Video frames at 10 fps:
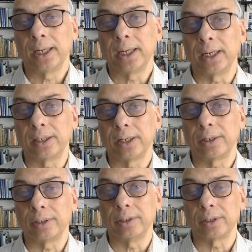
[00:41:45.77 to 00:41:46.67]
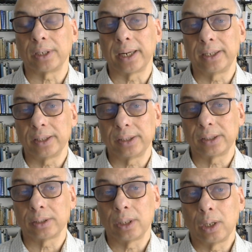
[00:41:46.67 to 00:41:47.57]

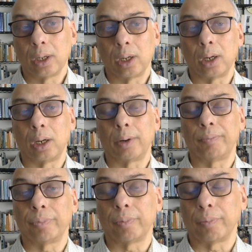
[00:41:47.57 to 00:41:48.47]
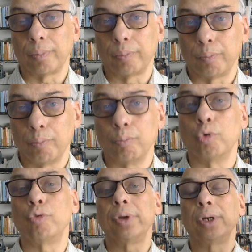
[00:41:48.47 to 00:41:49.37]
eternitatis uh,
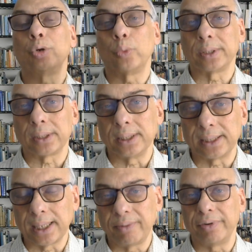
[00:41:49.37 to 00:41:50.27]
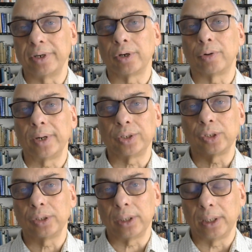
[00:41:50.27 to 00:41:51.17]
moving towards the
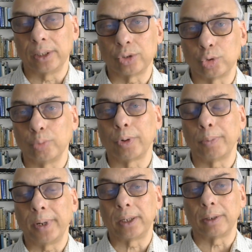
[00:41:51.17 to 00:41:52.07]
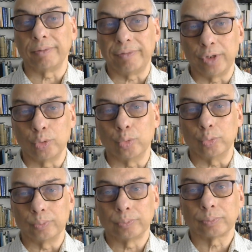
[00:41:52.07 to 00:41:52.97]
self-integration in a supramental view.
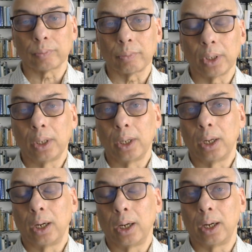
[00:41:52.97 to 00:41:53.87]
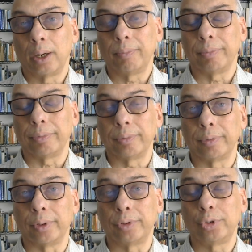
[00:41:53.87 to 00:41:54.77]
Uh,
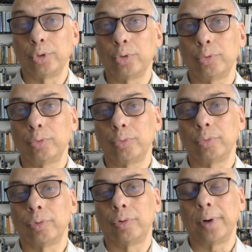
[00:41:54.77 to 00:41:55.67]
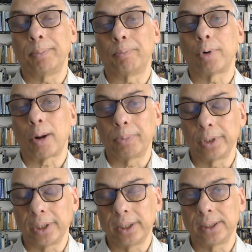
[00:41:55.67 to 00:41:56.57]
the two great
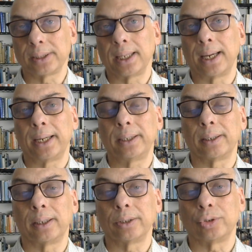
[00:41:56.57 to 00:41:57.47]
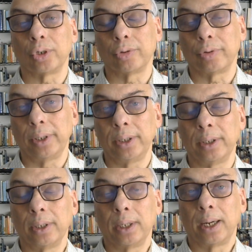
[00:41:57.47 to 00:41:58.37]
properties that uh,
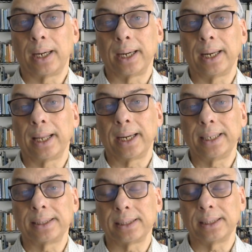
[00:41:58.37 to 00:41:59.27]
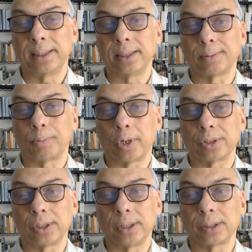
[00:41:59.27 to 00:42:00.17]
Chaudhuri highlights in this
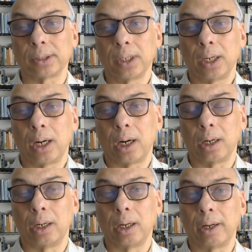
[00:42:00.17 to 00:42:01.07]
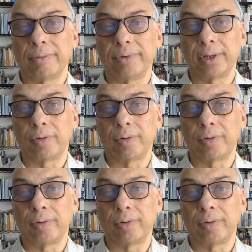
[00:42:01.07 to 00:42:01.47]
process are love and